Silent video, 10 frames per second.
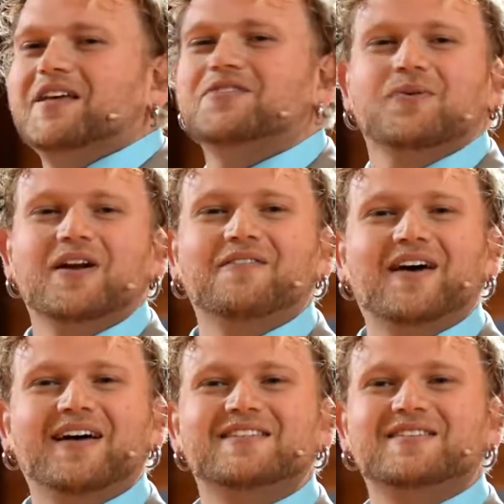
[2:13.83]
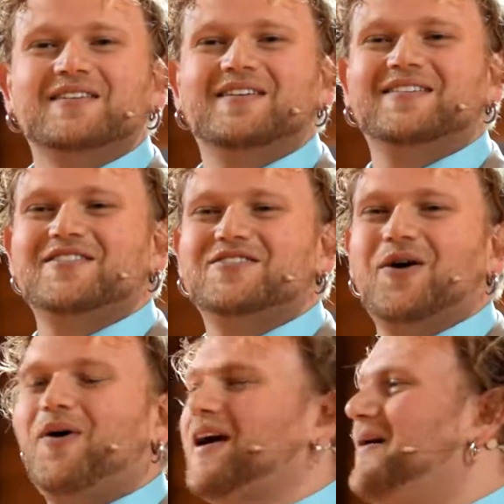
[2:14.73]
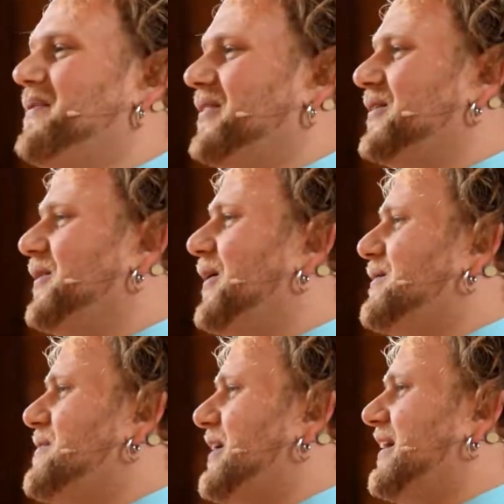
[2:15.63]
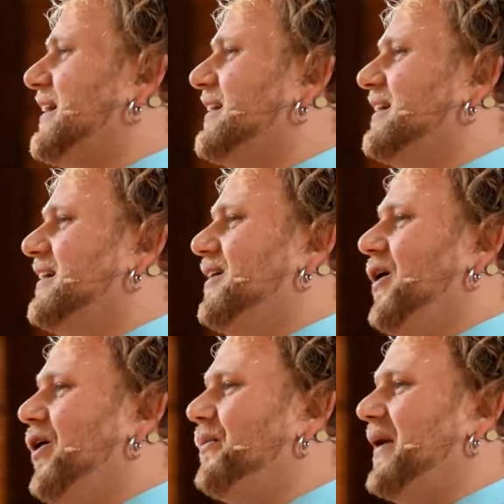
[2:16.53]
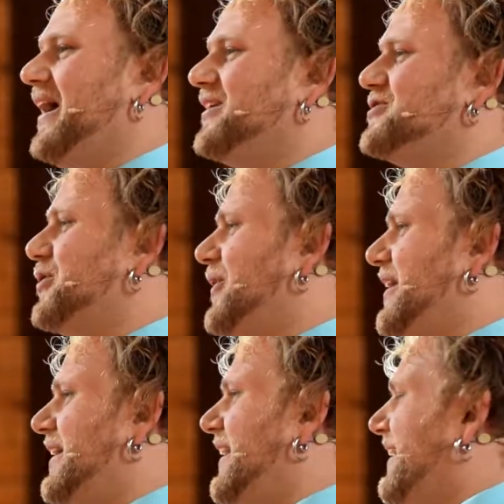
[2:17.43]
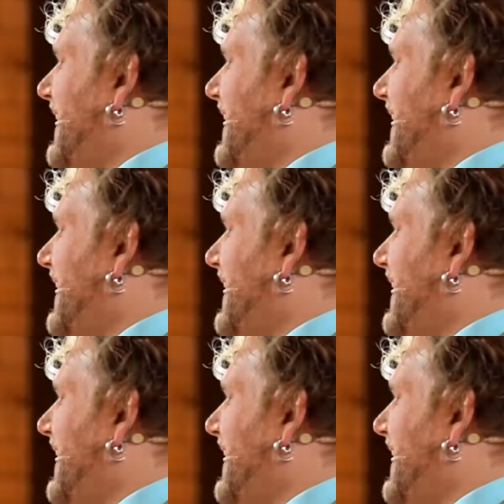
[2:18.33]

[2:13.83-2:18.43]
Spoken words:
each one of us, showing up at the door, bringing hope and joy and